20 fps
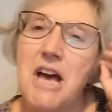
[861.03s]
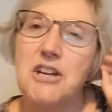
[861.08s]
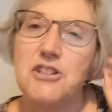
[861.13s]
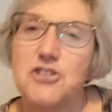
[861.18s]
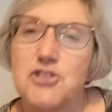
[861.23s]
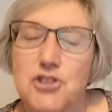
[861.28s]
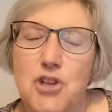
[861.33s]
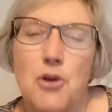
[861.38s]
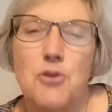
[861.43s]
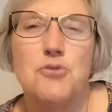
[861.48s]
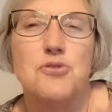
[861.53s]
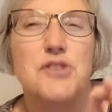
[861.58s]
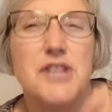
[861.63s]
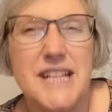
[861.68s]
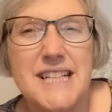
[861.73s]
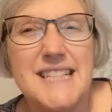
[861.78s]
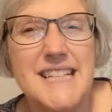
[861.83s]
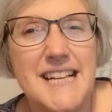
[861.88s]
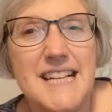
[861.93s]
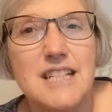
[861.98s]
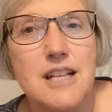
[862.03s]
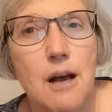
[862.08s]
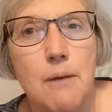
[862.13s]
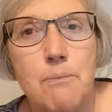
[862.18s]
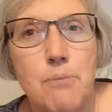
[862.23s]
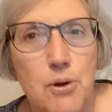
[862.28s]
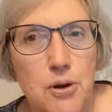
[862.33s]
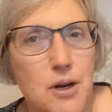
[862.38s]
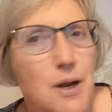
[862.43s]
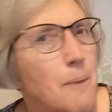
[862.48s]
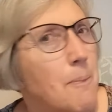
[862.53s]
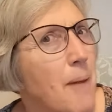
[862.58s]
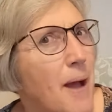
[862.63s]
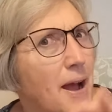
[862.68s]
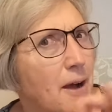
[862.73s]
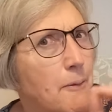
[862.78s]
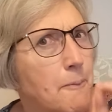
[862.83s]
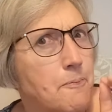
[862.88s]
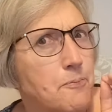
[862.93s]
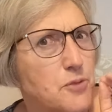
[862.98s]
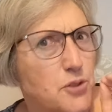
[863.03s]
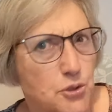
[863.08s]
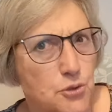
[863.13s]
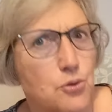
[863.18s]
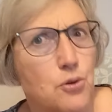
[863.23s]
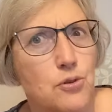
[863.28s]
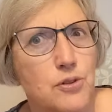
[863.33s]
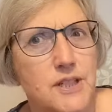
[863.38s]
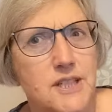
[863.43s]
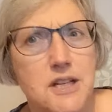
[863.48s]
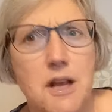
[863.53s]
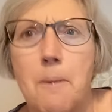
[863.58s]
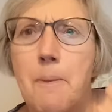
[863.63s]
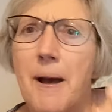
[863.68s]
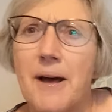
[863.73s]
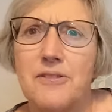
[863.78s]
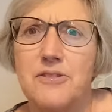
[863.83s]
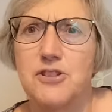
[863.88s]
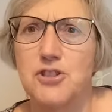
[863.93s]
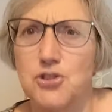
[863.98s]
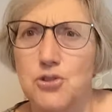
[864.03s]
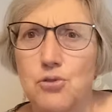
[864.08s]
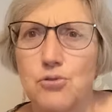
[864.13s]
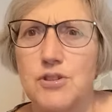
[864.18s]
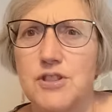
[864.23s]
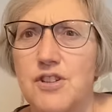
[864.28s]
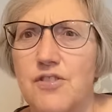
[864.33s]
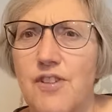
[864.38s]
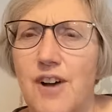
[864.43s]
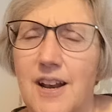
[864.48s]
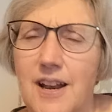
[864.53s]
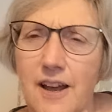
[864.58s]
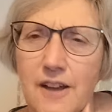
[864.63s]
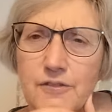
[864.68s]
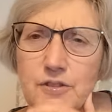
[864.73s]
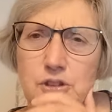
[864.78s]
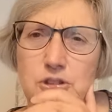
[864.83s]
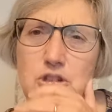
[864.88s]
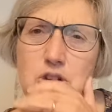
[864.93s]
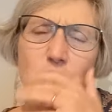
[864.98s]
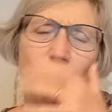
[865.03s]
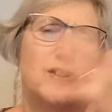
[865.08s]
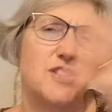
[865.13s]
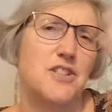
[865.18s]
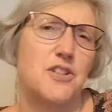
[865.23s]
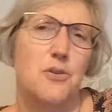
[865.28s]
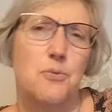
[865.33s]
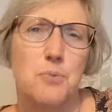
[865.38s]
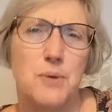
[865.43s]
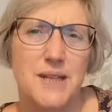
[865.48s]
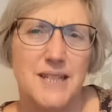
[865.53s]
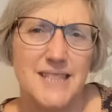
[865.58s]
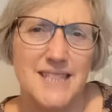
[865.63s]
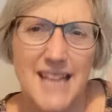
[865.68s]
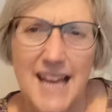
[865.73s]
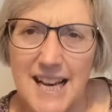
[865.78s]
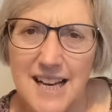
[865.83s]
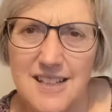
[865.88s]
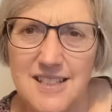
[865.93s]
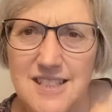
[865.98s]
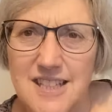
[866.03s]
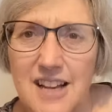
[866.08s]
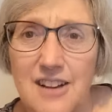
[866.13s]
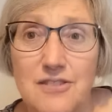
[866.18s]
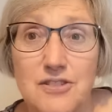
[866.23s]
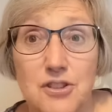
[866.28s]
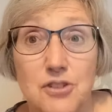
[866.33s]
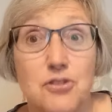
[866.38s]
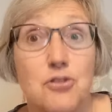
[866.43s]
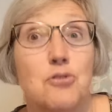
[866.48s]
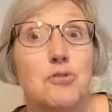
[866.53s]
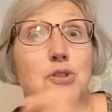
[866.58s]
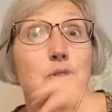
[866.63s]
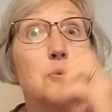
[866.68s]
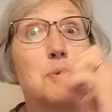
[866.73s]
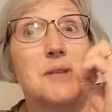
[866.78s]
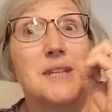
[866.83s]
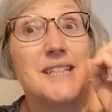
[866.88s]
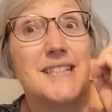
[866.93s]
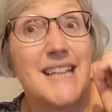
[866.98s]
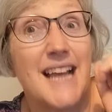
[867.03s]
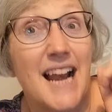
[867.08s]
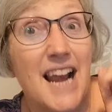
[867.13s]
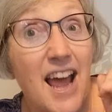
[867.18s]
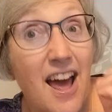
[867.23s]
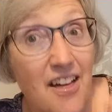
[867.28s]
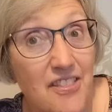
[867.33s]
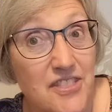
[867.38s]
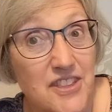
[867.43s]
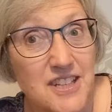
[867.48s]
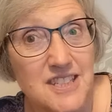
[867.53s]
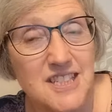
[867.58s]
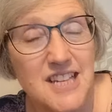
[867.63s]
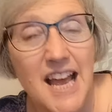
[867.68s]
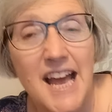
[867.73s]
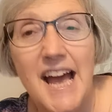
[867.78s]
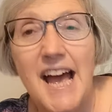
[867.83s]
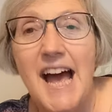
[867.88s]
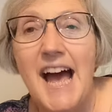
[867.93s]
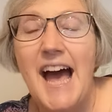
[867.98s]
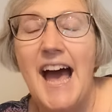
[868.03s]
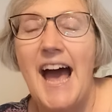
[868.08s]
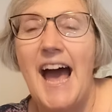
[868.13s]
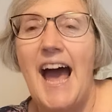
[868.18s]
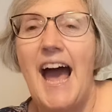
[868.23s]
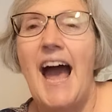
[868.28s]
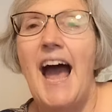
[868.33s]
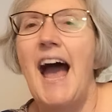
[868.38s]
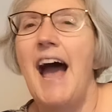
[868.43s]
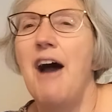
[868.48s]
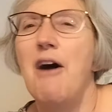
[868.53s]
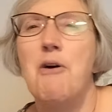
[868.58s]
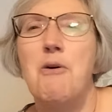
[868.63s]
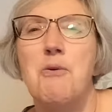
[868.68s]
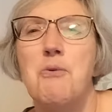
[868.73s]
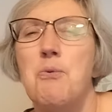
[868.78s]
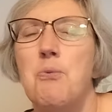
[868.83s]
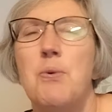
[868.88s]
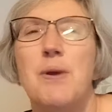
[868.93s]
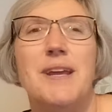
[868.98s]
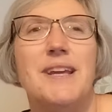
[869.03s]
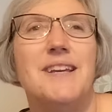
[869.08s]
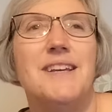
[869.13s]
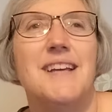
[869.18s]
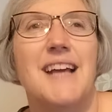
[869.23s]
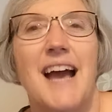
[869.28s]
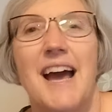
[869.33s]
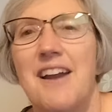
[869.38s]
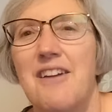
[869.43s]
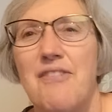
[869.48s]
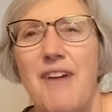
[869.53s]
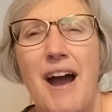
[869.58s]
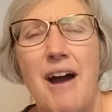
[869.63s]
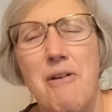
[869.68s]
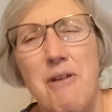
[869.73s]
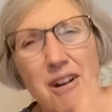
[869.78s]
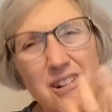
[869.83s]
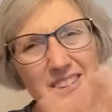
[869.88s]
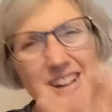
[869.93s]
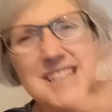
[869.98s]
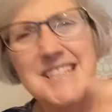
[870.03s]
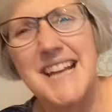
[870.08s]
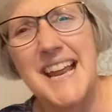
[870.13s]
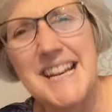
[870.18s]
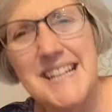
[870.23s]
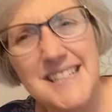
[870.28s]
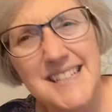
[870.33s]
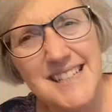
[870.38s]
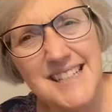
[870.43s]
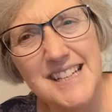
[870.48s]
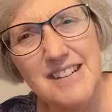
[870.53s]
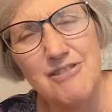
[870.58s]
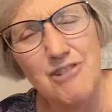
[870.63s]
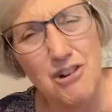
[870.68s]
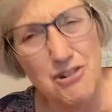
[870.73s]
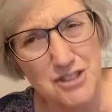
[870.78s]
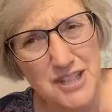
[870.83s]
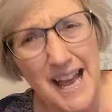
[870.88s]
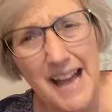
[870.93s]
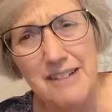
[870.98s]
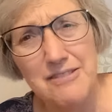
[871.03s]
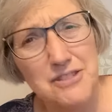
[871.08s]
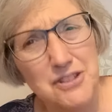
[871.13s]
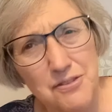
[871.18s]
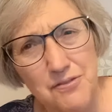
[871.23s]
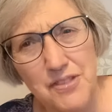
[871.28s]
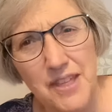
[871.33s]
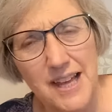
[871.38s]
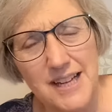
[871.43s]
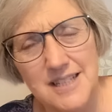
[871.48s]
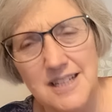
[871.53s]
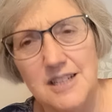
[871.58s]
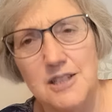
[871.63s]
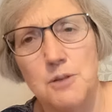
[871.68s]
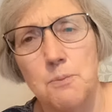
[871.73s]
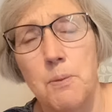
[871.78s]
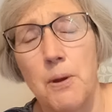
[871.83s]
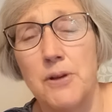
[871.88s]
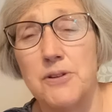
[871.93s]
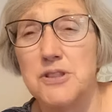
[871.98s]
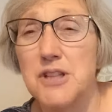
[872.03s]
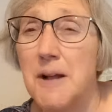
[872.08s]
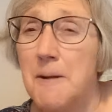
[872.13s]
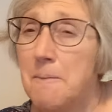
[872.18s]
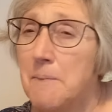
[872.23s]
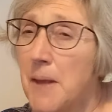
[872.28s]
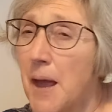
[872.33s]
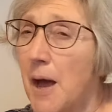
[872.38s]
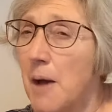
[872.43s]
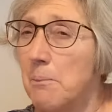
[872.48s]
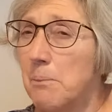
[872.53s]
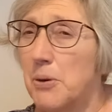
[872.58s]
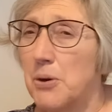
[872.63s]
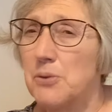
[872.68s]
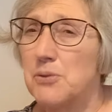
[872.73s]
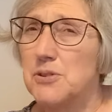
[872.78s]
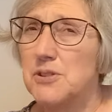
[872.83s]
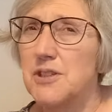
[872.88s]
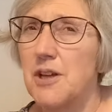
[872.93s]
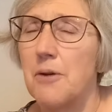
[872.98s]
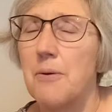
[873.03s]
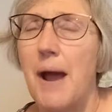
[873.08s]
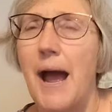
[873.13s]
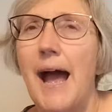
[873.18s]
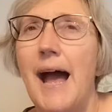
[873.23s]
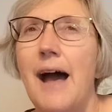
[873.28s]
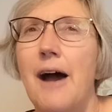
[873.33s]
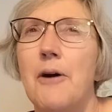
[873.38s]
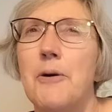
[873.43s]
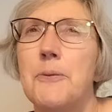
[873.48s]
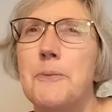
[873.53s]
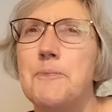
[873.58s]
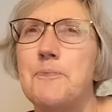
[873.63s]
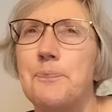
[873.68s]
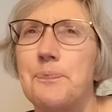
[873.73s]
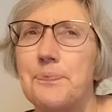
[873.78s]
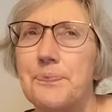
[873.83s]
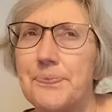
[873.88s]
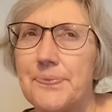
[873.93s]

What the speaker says: So this is a book about stories, about the stories of our life, the stories that we tell ourselves, the stories we tell others, how our identity grows out of that, I suppose, but also how